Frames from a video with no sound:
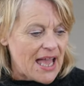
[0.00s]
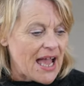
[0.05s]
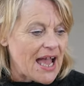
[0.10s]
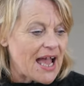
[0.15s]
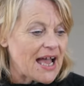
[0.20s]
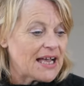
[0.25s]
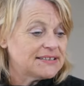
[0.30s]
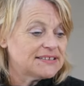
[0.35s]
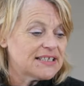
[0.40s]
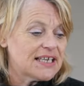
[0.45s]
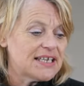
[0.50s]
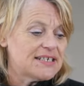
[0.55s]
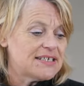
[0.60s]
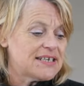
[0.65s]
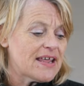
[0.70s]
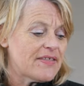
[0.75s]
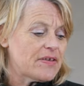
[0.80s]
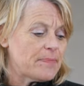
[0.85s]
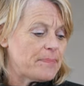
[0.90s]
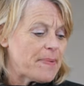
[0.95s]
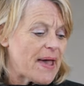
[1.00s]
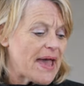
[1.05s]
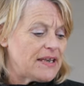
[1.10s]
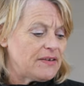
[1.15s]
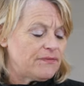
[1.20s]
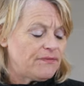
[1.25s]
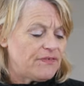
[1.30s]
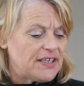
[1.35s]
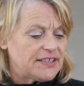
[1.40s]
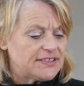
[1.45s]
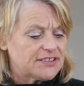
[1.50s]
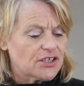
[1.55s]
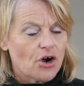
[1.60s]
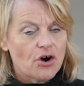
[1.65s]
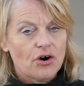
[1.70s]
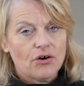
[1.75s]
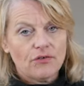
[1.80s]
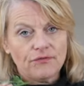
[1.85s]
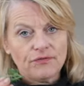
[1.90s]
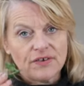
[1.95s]
And another benefit
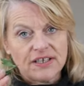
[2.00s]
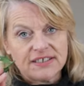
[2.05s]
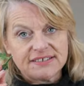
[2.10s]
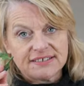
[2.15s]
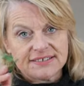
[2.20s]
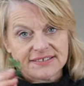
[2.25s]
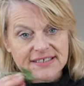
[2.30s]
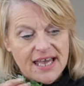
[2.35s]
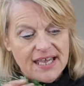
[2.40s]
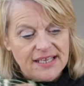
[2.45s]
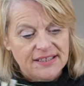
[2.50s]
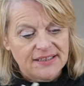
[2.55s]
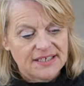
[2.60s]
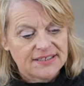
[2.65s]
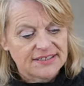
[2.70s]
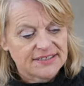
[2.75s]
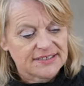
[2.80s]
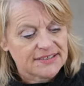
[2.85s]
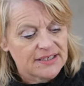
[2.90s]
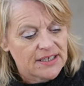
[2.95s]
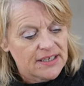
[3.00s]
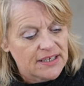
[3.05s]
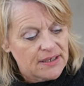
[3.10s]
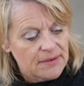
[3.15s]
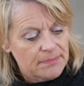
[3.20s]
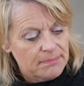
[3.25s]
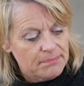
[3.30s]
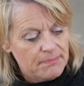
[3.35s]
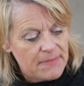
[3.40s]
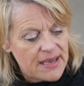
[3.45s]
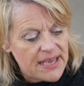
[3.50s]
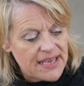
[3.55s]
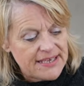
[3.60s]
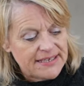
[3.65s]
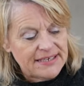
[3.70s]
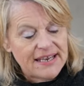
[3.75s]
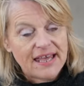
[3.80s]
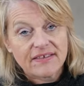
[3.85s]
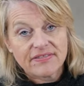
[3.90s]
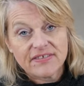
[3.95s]
of a design that's
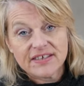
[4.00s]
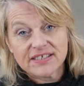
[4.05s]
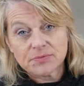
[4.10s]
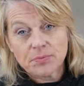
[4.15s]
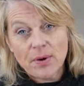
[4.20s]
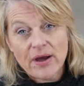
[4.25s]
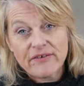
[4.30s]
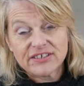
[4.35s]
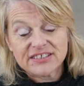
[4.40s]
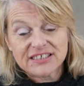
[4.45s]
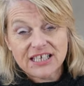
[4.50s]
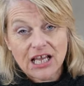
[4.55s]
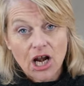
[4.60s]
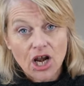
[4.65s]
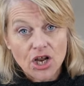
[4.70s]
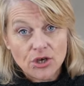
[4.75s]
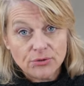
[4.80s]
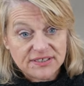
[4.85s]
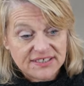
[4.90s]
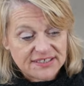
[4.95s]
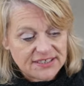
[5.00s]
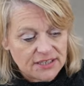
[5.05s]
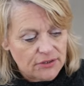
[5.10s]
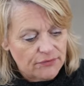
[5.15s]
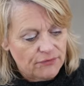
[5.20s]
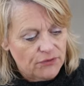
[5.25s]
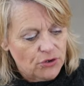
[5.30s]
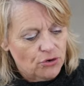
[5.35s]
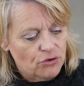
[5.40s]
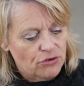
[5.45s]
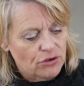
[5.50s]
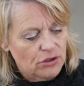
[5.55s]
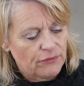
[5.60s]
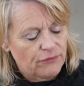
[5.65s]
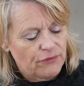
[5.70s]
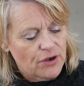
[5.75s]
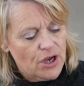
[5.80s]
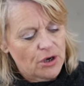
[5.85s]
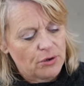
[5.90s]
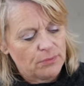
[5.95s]
made like this, where it's close to the floral
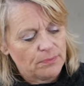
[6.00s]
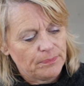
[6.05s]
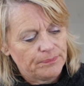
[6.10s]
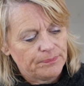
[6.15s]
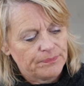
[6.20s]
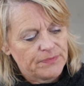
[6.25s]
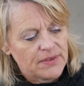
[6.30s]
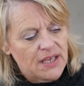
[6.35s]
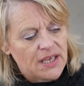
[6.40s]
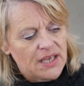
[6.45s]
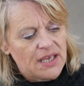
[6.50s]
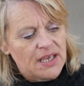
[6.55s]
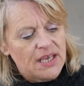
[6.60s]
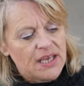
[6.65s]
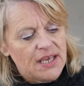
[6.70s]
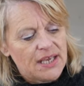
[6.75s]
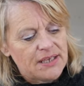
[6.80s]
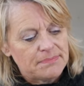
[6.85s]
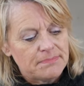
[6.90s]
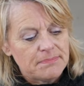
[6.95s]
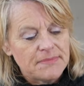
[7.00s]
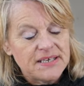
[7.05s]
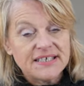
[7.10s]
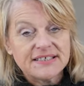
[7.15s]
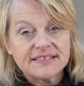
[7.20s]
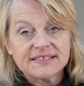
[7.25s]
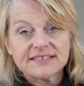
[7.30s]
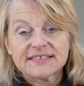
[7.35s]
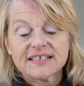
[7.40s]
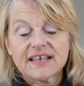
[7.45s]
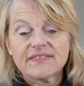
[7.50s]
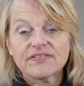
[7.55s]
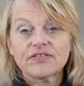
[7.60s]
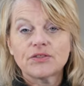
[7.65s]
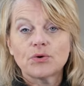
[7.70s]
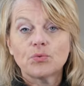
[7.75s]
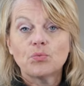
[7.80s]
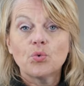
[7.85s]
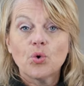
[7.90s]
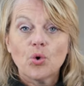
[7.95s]
foam, it means that
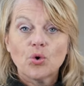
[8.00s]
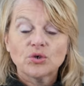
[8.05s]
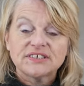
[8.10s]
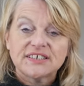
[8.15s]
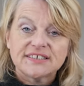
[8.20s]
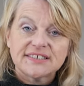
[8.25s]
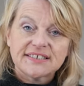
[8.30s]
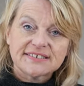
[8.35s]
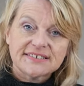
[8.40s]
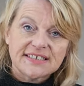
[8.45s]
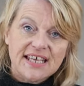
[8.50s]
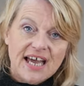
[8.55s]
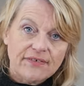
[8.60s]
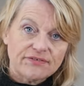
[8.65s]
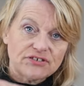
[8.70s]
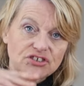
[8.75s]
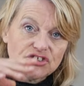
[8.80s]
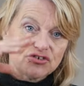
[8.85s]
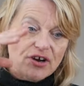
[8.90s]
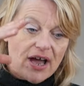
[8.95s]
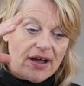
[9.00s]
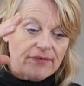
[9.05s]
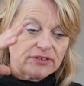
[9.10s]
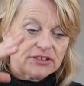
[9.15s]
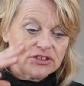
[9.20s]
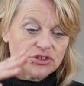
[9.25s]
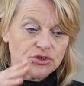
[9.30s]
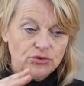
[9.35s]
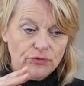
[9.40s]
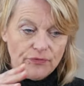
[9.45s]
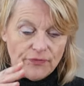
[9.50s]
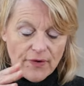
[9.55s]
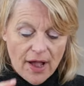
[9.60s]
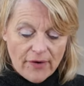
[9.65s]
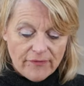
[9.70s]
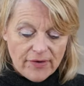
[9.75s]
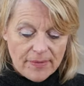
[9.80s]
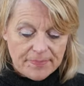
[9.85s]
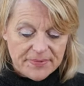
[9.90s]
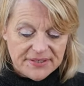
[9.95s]
the water doesn't have to travel too
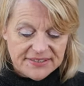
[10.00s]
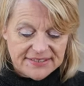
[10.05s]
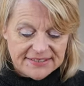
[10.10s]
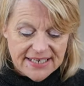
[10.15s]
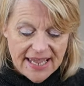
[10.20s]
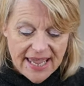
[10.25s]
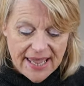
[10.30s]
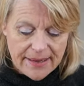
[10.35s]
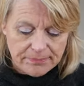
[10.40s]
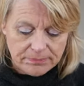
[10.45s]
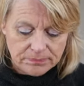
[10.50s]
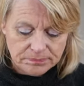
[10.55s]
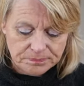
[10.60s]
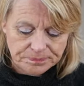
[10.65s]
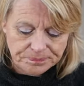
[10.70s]
far up the stem,